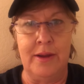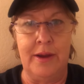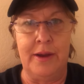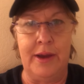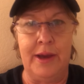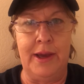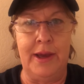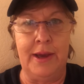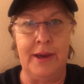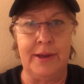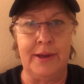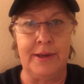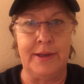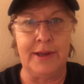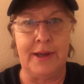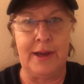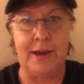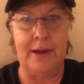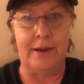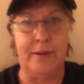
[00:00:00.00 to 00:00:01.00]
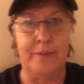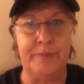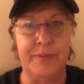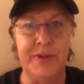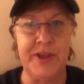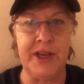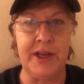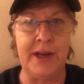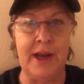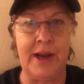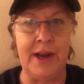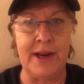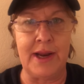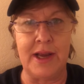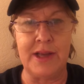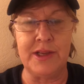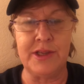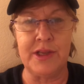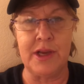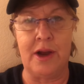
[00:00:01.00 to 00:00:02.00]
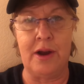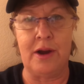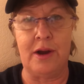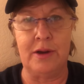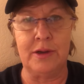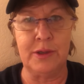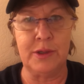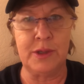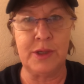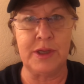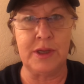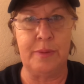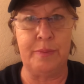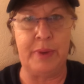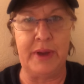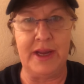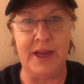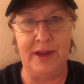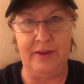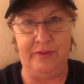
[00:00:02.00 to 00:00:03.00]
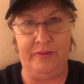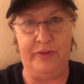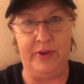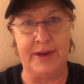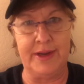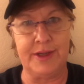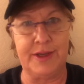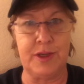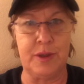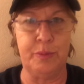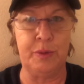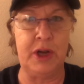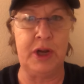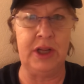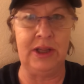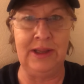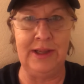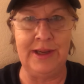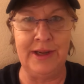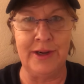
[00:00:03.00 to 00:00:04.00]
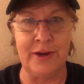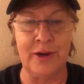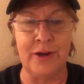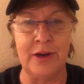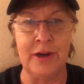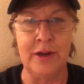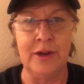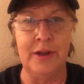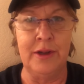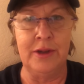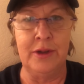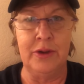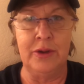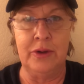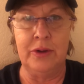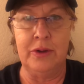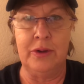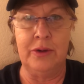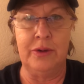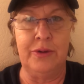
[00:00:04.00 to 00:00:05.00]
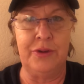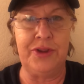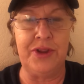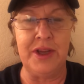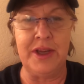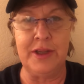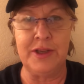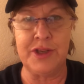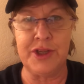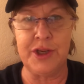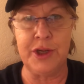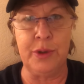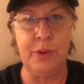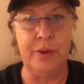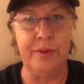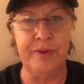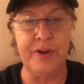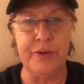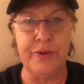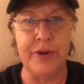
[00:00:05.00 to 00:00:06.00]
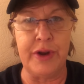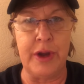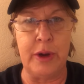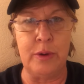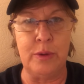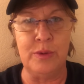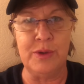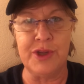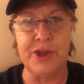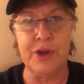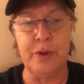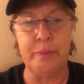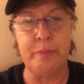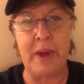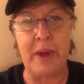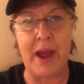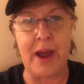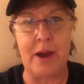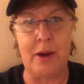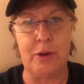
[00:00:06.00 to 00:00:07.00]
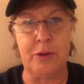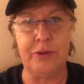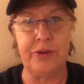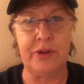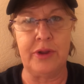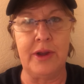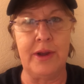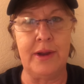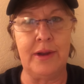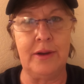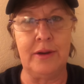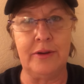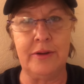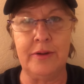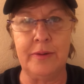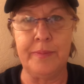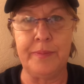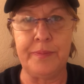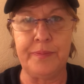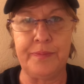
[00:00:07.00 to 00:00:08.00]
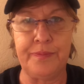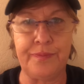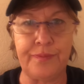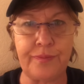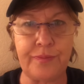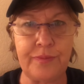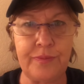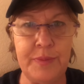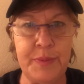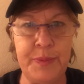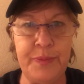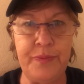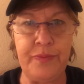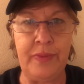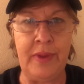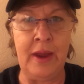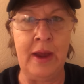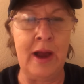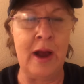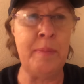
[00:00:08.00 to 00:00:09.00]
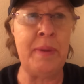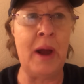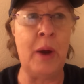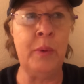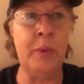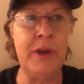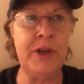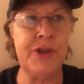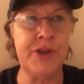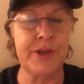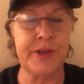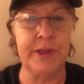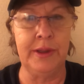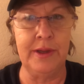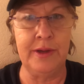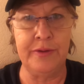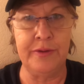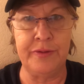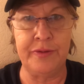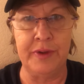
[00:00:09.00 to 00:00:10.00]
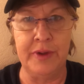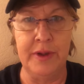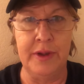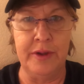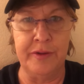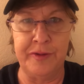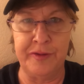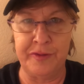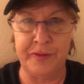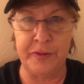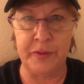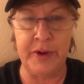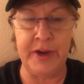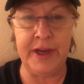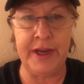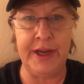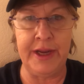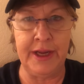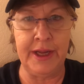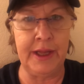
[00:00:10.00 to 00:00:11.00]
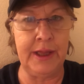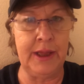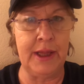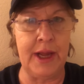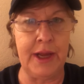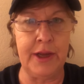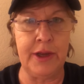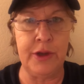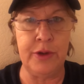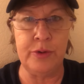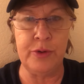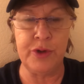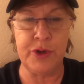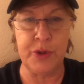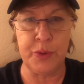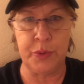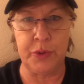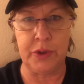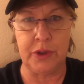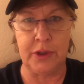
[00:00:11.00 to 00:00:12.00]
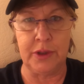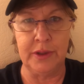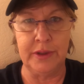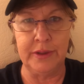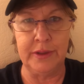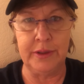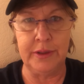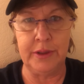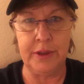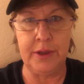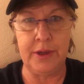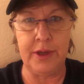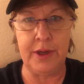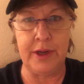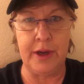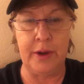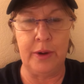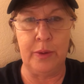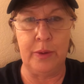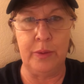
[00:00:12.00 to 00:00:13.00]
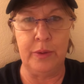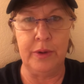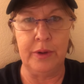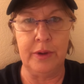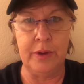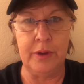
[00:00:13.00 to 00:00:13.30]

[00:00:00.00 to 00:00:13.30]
And tonight I saw somebody invented some clear things to go over your nose and your mouth. And how about we just live free like usual, you know?